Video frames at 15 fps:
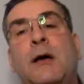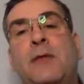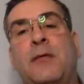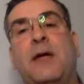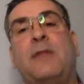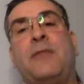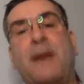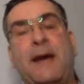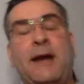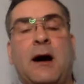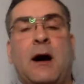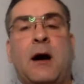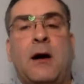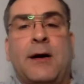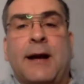that they
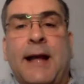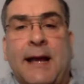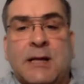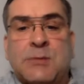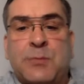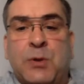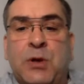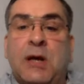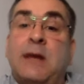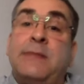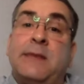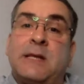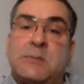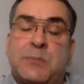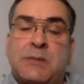are an expert in
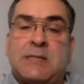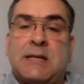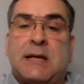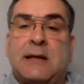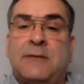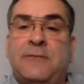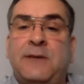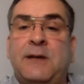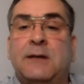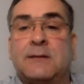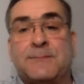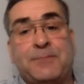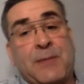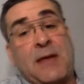this particular field.